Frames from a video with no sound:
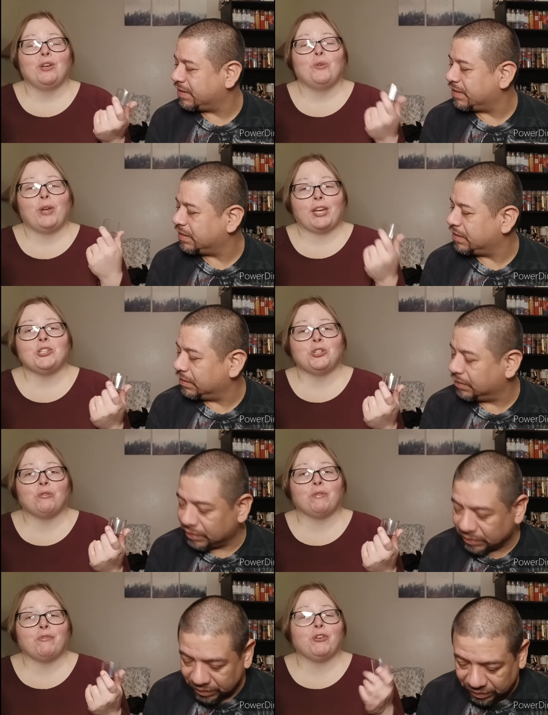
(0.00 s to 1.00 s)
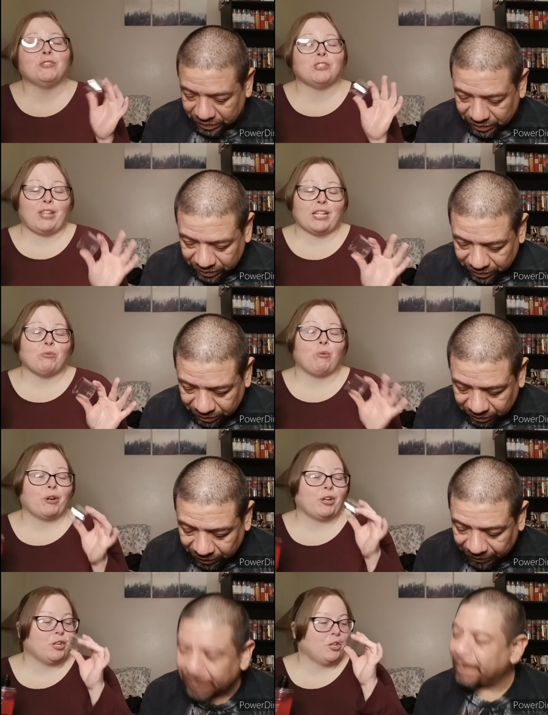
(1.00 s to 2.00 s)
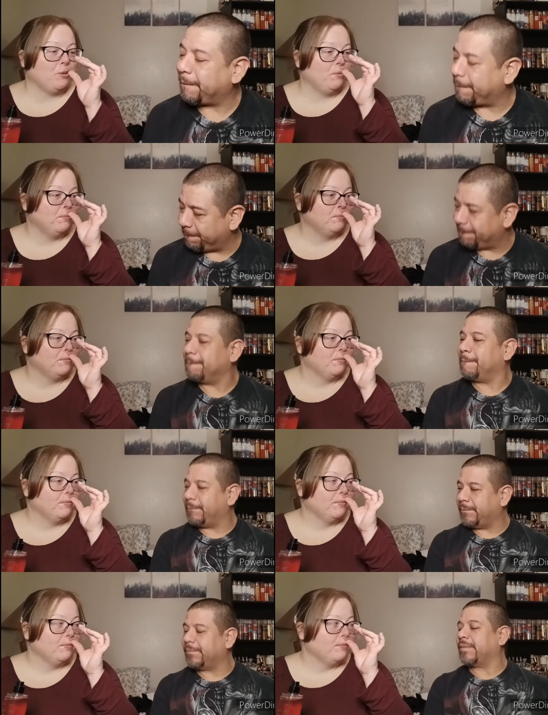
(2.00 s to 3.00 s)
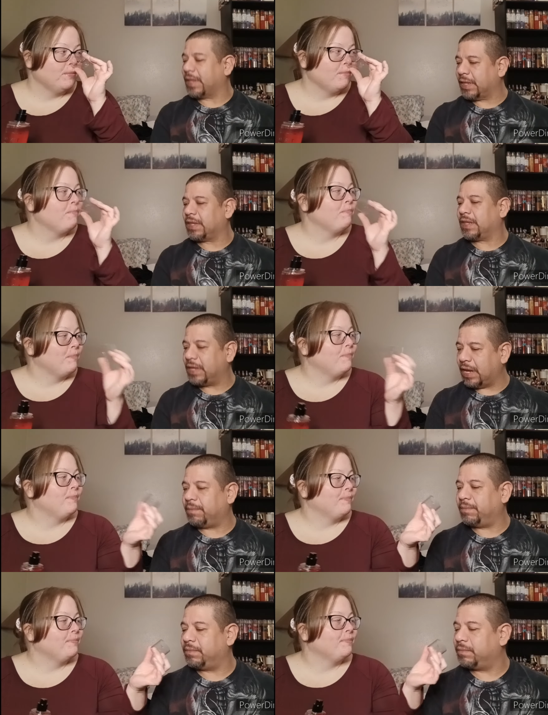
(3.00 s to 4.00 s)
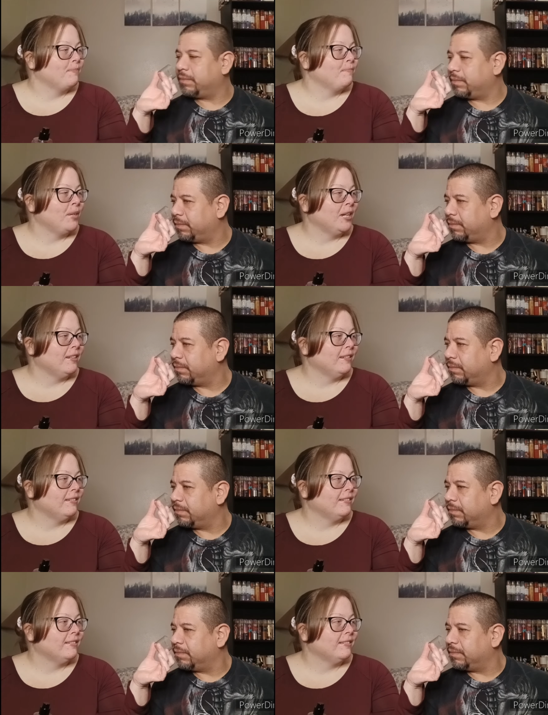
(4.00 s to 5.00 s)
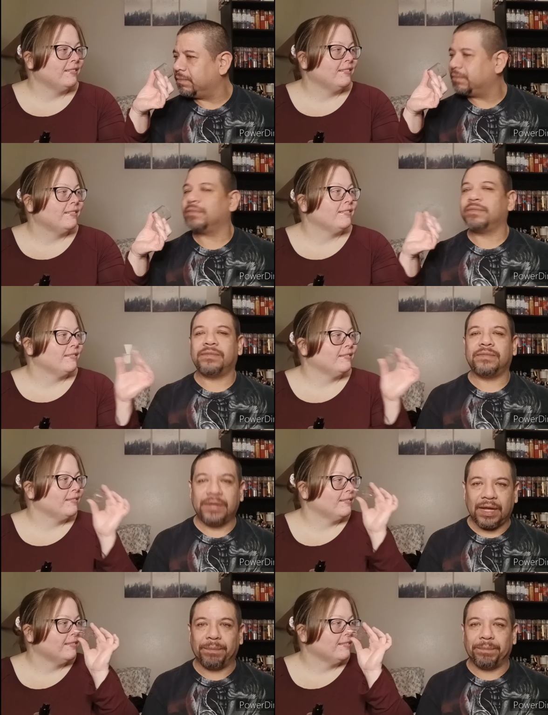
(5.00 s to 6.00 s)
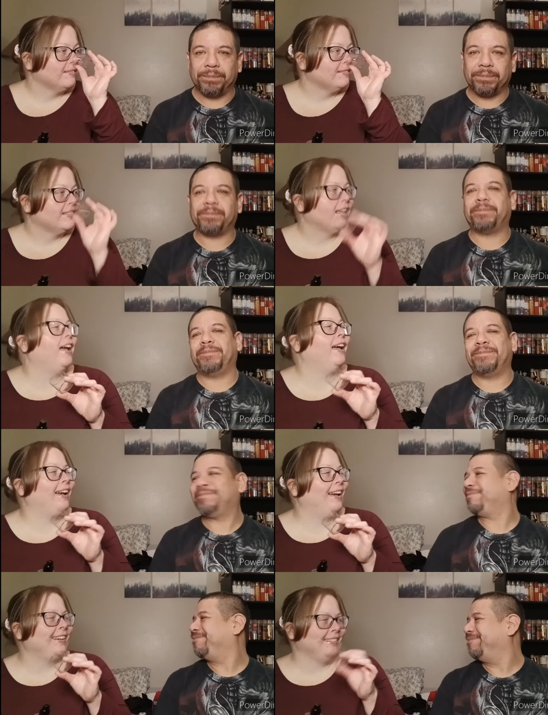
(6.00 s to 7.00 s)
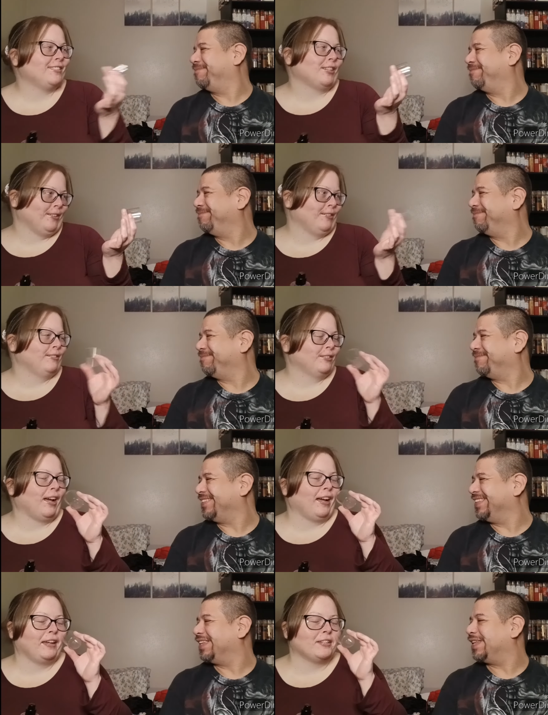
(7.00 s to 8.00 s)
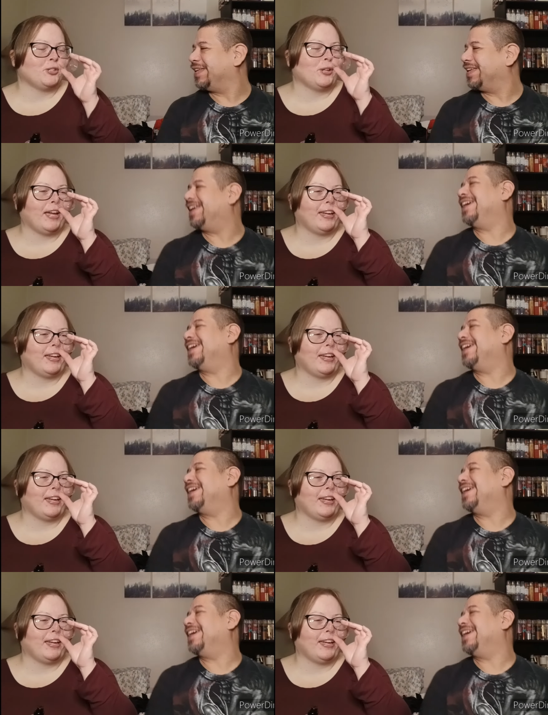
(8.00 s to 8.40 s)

Speaker 1: we can do a review, so that's what we're going to do. Yeah. But. Yeah. So I guess you like